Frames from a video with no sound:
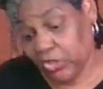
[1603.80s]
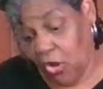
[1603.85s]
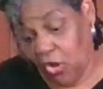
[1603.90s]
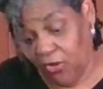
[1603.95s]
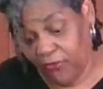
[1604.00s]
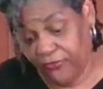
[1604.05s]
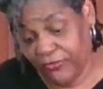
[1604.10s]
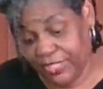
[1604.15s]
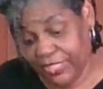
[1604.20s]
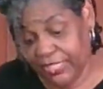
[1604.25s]

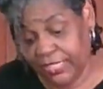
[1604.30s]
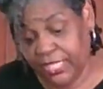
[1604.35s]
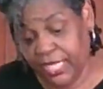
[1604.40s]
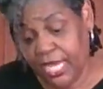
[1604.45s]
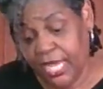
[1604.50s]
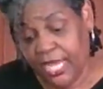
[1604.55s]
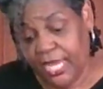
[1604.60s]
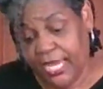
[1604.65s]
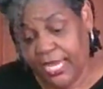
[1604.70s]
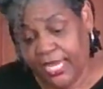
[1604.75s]
soften
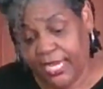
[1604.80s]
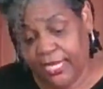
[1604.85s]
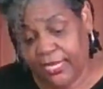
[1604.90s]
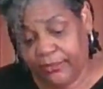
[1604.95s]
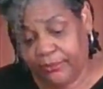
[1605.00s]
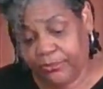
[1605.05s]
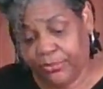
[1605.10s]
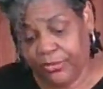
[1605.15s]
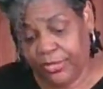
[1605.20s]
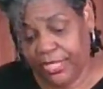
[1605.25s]

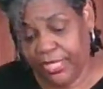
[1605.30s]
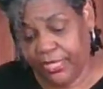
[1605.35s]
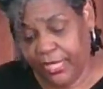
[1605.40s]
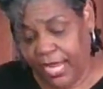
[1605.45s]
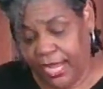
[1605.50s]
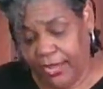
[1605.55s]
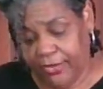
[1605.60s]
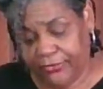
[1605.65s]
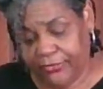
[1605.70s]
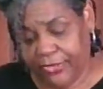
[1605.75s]
and bring
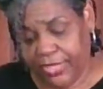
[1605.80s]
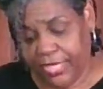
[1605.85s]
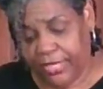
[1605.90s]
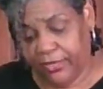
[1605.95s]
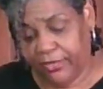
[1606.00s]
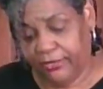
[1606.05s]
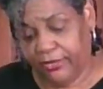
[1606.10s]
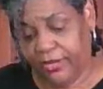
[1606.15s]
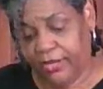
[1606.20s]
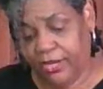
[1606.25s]
out
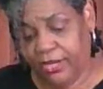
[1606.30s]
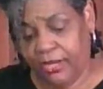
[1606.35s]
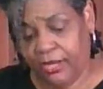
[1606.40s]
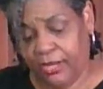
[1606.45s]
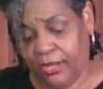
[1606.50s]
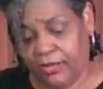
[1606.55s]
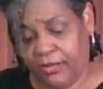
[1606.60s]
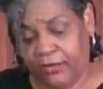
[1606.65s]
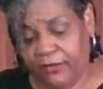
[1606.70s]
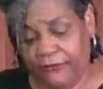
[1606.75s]
that
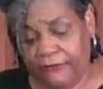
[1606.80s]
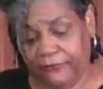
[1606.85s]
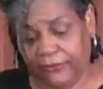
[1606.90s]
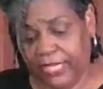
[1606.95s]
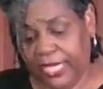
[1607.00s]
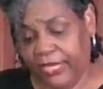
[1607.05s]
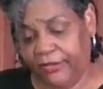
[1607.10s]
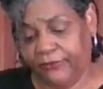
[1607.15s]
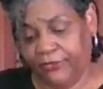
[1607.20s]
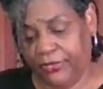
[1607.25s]
uh,
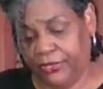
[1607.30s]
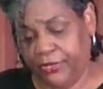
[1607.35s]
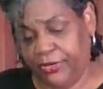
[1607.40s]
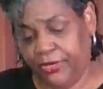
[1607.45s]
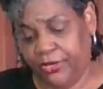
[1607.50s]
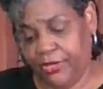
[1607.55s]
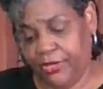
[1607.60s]
flavor.